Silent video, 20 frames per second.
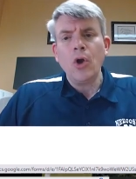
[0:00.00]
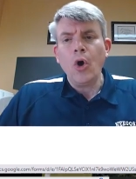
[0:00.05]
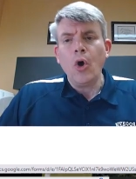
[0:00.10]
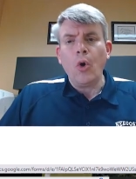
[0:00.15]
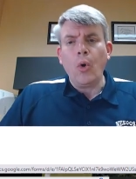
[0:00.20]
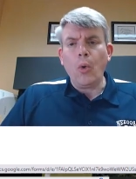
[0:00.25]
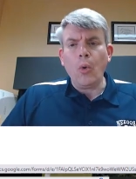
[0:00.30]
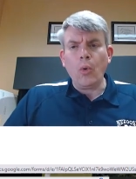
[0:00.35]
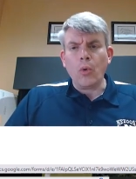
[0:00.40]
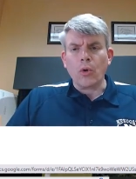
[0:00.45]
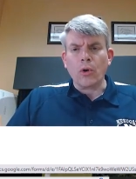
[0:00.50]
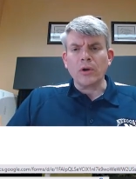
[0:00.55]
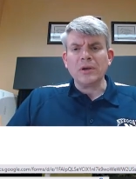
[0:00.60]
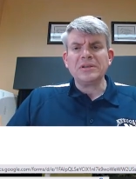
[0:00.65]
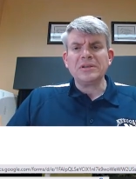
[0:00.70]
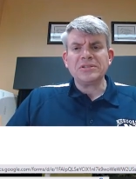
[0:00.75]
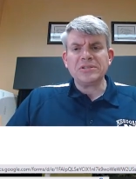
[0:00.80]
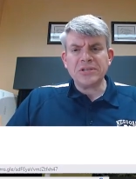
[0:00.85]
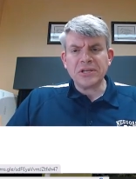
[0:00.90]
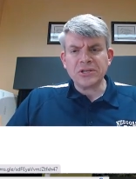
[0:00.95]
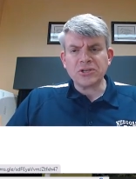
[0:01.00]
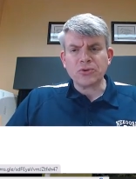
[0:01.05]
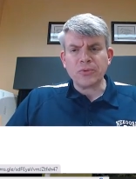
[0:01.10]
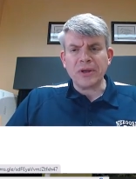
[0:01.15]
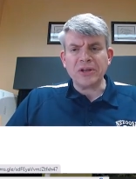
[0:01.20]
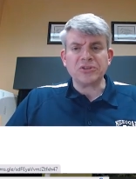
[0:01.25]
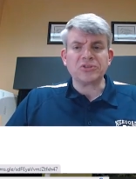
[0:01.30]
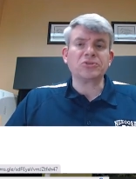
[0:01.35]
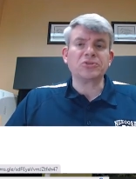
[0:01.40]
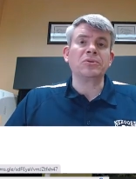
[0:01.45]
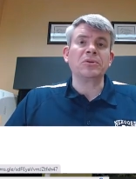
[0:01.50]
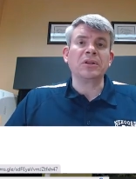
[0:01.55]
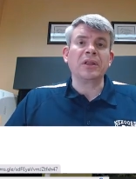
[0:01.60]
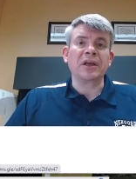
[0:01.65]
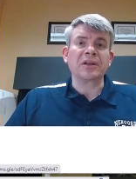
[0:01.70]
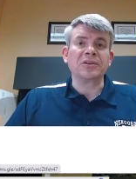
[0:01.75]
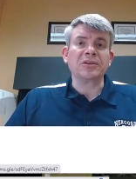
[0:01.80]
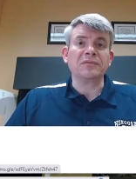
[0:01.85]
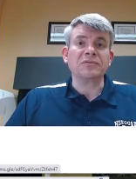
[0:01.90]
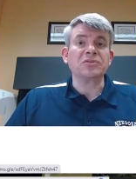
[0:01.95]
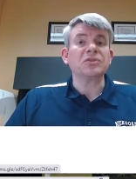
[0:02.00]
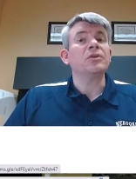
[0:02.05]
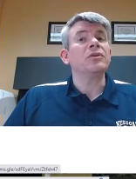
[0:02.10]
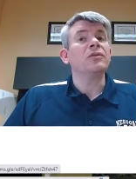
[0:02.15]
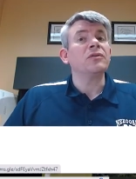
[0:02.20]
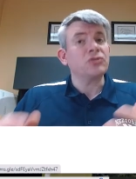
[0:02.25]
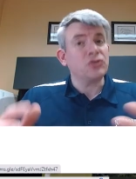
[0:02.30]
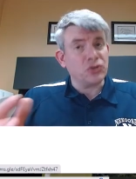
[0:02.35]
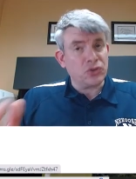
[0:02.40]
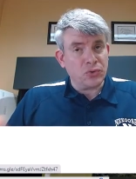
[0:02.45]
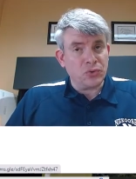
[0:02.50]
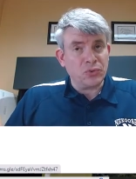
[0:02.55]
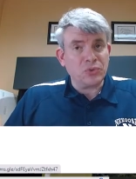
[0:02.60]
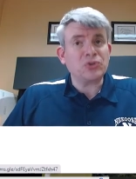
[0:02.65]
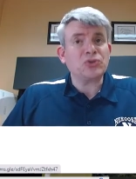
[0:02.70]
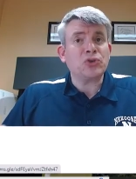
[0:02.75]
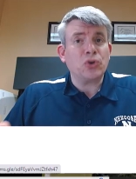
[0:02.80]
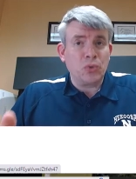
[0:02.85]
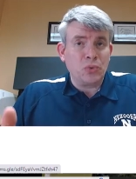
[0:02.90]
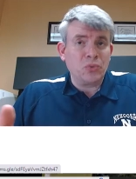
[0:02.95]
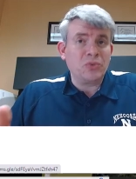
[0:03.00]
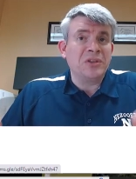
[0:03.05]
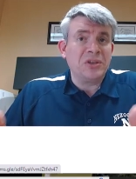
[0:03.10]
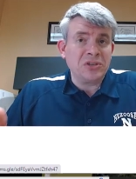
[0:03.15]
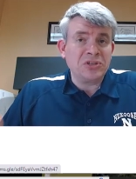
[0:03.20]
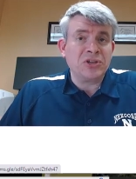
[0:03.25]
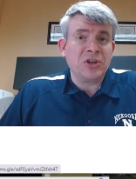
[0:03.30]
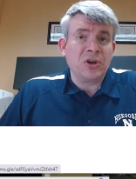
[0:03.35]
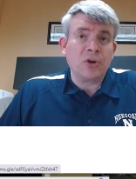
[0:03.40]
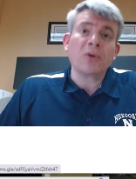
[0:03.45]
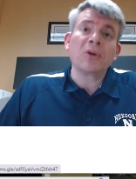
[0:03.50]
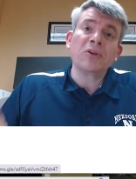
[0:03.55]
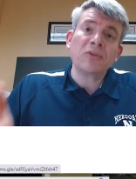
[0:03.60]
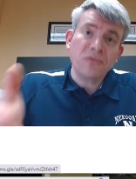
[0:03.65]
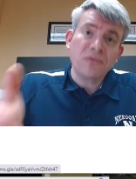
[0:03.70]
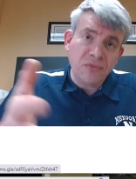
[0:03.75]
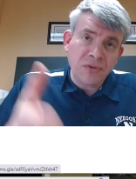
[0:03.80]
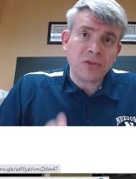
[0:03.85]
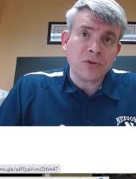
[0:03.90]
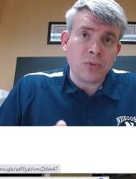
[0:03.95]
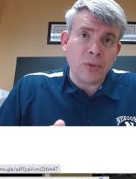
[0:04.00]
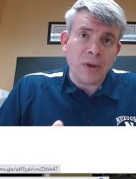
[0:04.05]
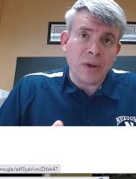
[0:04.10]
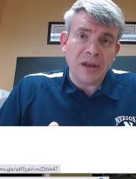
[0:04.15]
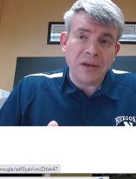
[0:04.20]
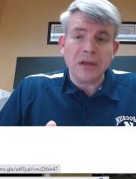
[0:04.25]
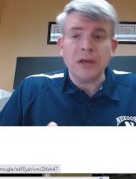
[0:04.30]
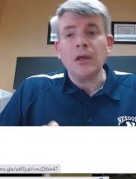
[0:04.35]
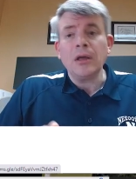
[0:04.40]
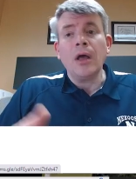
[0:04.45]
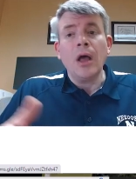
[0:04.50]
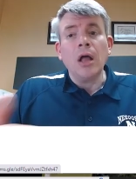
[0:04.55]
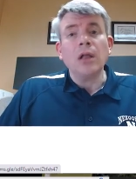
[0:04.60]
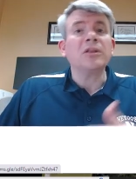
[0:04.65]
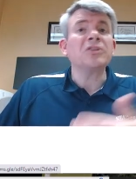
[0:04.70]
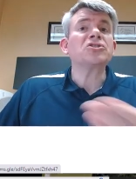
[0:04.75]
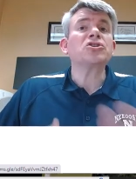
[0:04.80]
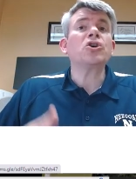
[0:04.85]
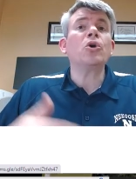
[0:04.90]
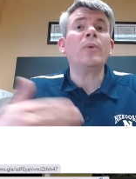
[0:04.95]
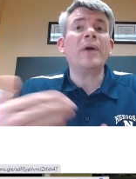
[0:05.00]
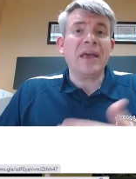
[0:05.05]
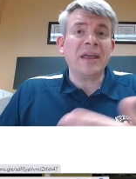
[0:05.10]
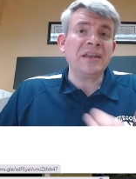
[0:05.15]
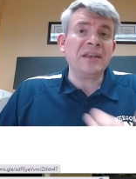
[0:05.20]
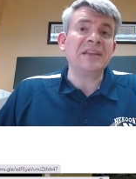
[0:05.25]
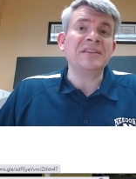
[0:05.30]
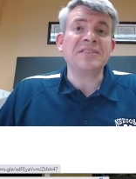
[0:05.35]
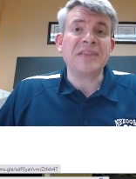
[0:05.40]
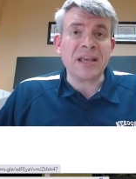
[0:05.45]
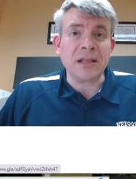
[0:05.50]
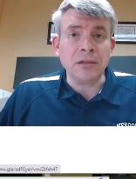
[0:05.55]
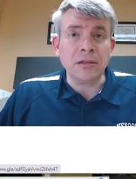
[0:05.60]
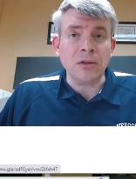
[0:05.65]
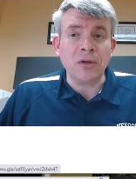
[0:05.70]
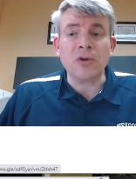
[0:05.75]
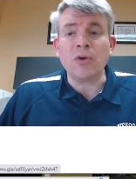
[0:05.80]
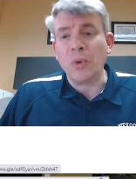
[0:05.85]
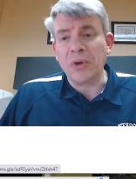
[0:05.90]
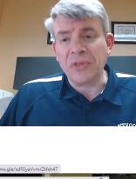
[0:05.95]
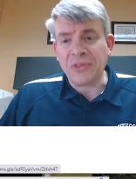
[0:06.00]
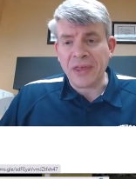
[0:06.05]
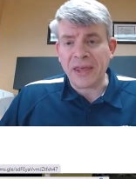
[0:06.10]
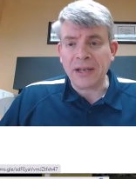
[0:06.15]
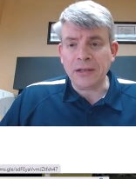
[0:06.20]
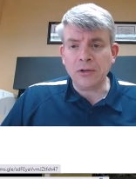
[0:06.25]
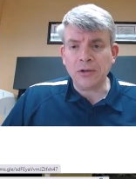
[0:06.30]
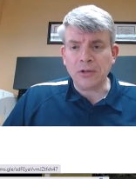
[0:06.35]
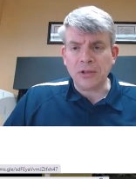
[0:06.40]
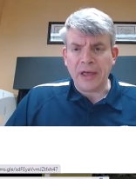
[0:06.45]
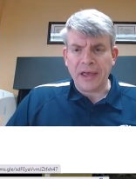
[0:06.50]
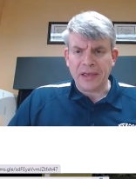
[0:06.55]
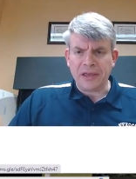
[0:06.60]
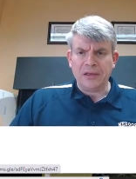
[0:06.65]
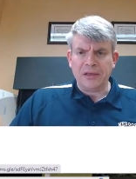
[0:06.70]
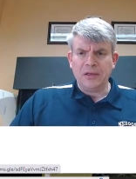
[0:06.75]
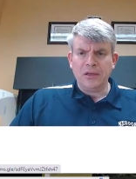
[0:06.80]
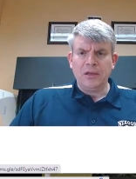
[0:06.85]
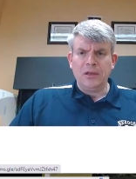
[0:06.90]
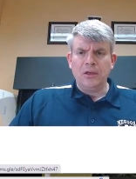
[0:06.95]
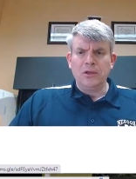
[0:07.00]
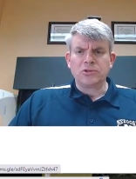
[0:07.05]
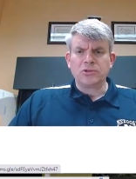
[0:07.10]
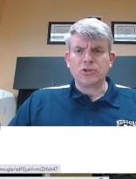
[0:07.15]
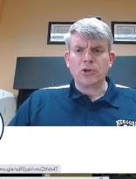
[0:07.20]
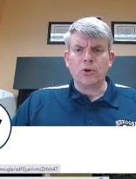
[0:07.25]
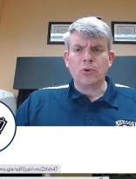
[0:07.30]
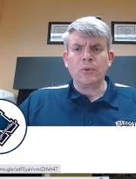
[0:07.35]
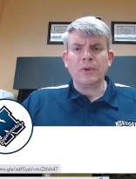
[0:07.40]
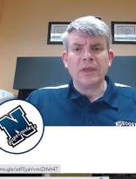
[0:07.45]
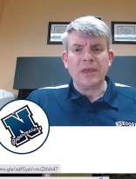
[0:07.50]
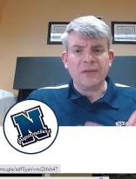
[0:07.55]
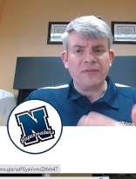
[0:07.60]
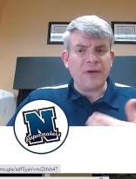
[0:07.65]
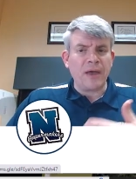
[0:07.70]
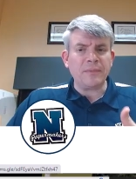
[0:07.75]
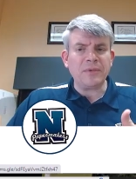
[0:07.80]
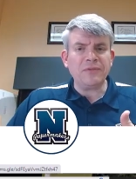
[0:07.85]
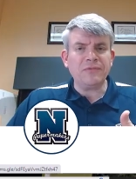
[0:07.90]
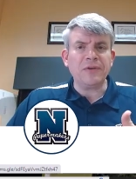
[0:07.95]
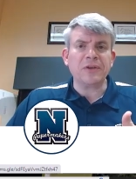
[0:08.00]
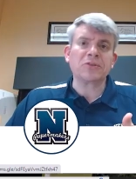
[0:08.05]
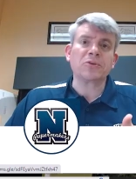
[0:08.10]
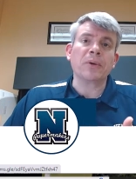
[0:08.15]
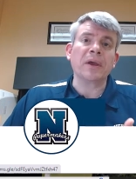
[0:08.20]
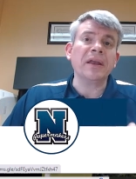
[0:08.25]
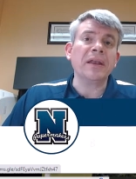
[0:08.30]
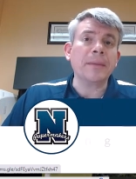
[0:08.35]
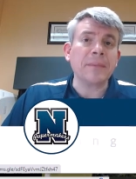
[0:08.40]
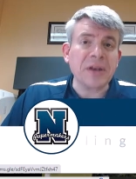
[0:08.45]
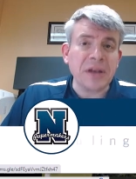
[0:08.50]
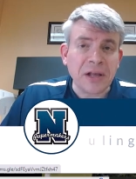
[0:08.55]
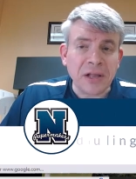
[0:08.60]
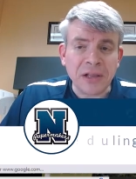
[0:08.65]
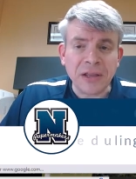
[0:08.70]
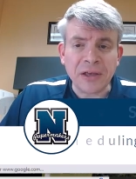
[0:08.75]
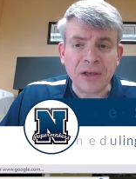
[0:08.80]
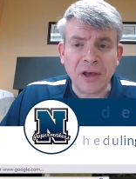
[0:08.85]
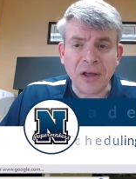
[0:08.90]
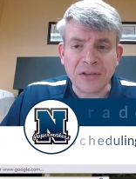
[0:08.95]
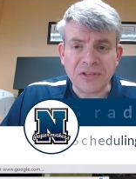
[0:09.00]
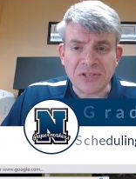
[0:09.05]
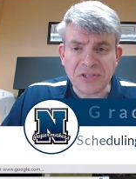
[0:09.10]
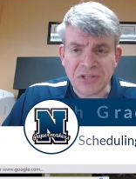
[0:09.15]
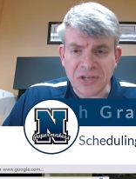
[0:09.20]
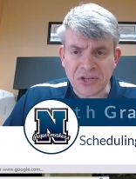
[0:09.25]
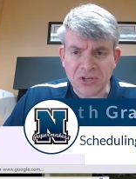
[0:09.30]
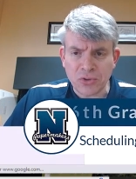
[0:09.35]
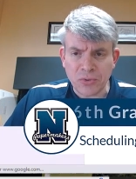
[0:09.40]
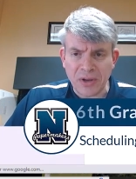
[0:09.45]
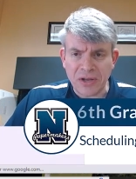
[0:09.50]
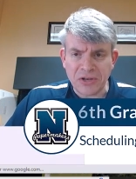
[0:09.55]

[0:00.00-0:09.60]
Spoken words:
or 6th grade student electives, students who this year are in 5th grade. Let's go ahead and take a look at what that'll look like. So if I'm in 5th grade, I'm going to click on 6th grade